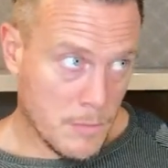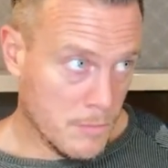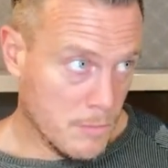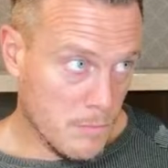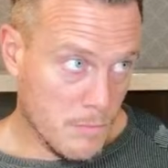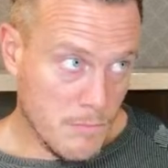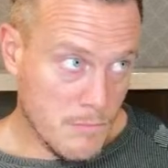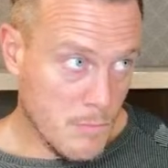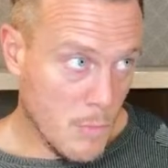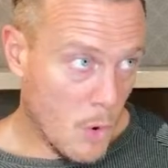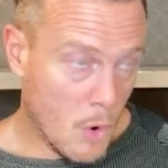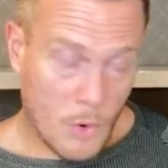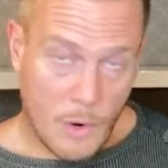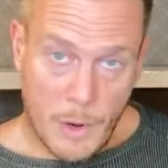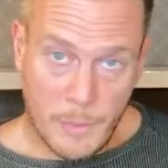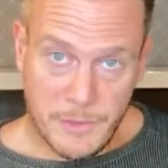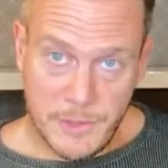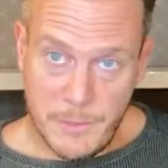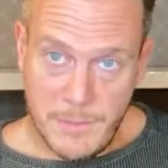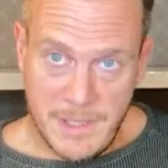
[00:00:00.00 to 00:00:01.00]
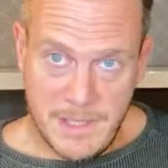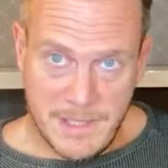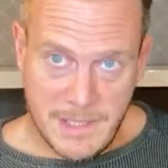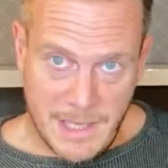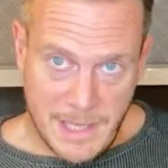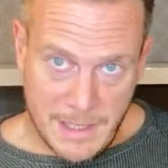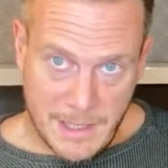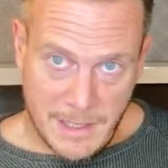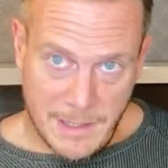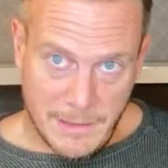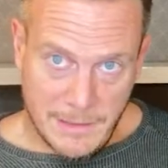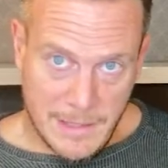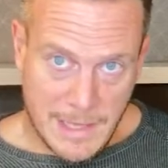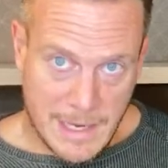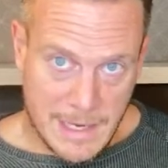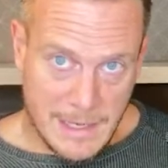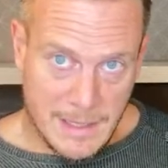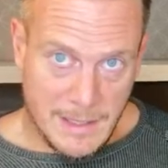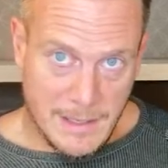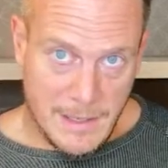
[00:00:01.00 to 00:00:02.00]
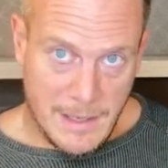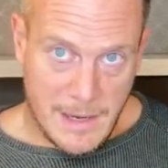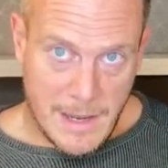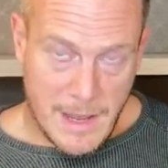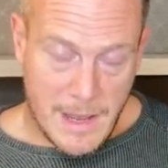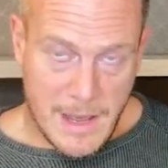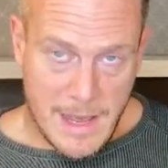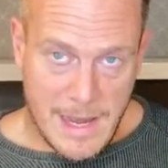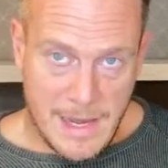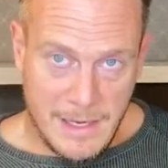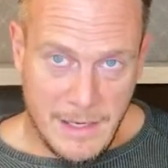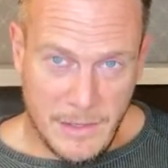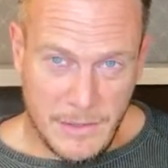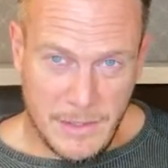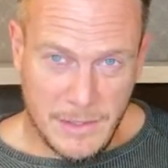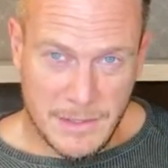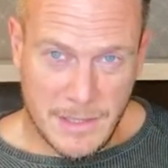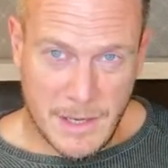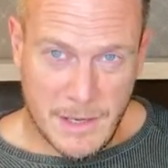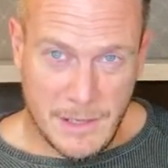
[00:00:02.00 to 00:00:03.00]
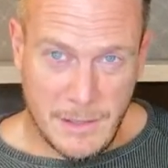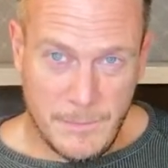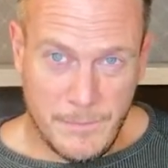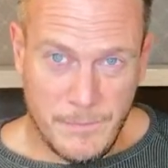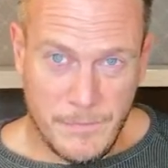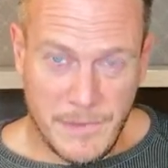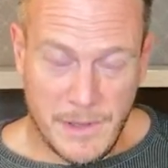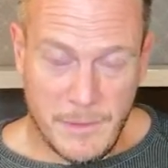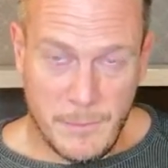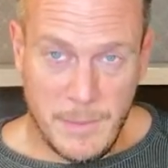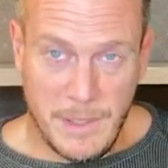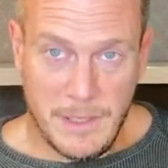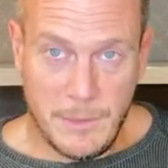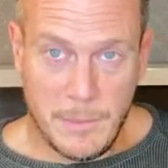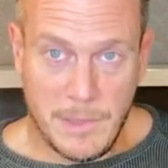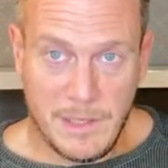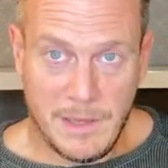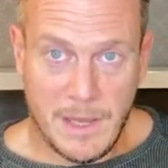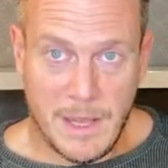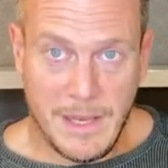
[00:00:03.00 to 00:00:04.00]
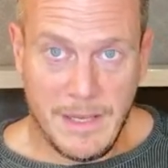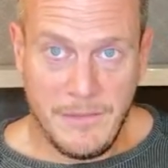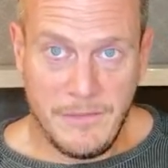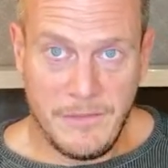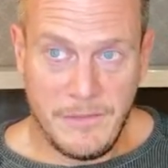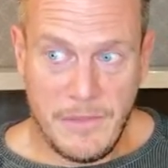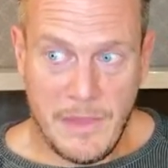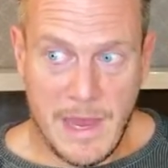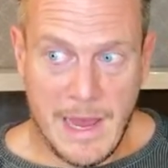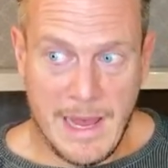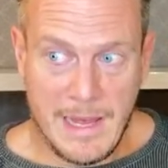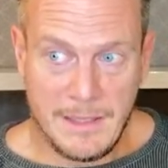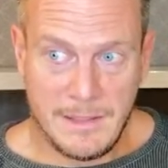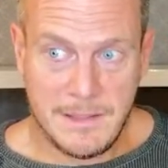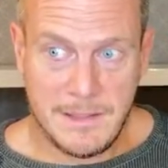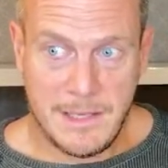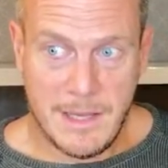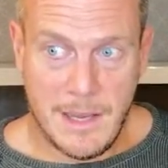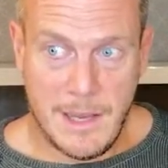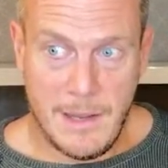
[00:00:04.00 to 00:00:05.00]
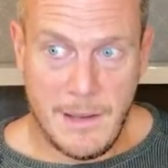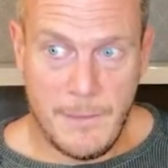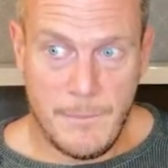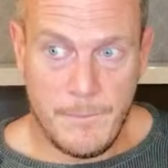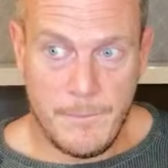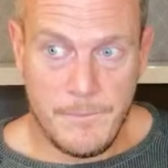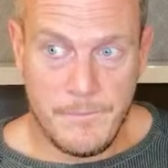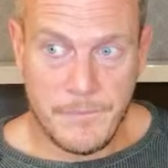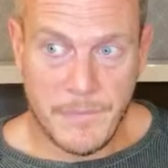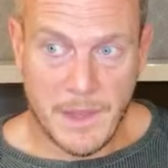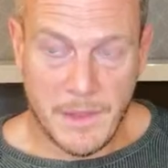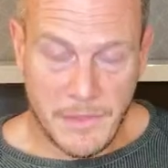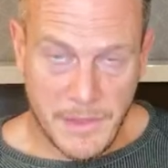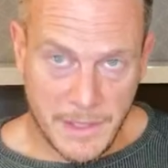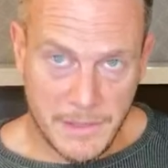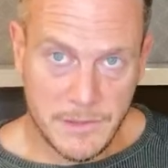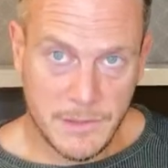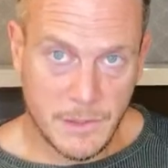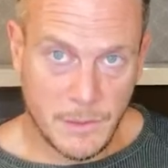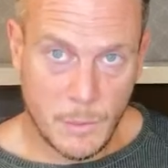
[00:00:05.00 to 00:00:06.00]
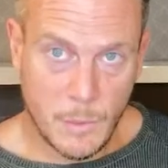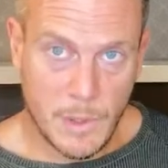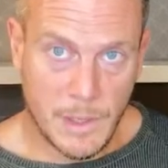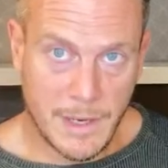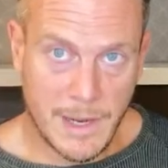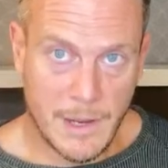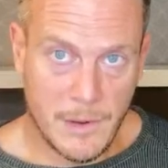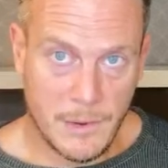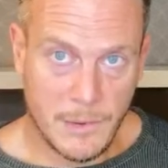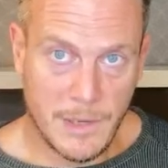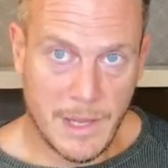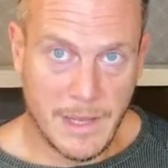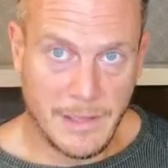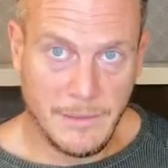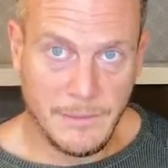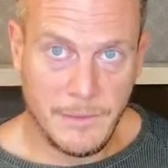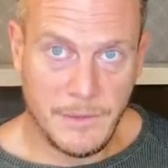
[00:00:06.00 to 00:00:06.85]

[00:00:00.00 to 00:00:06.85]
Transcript: more optimistic than any other time that I've been in my life that things are going to work out okay.